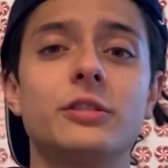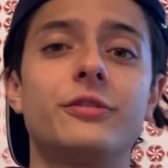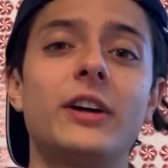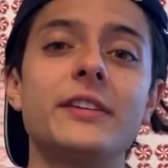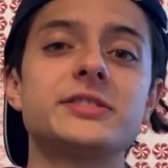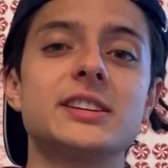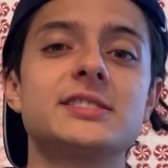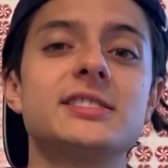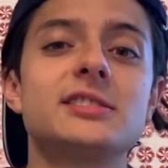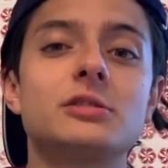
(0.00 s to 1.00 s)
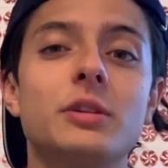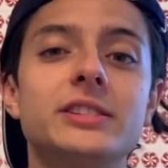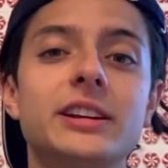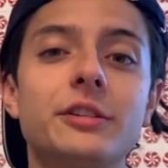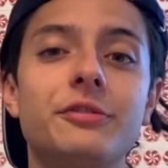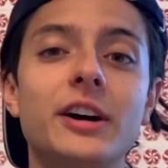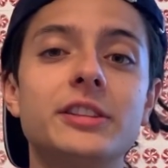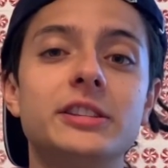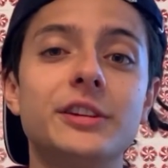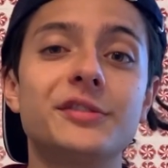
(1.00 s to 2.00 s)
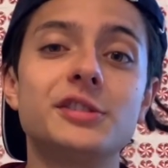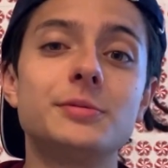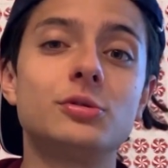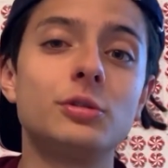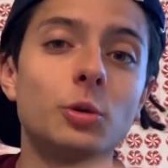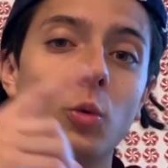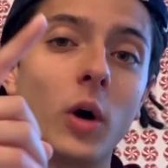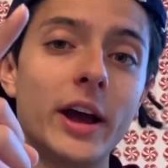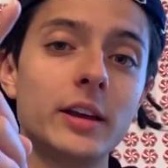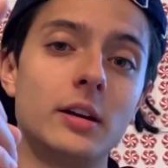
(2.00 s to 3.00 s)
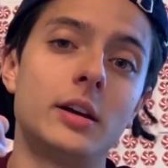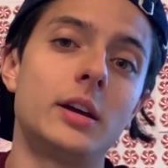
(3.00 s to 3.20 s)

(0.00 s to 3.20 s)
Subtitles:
the 5 senses to identify the difference between white,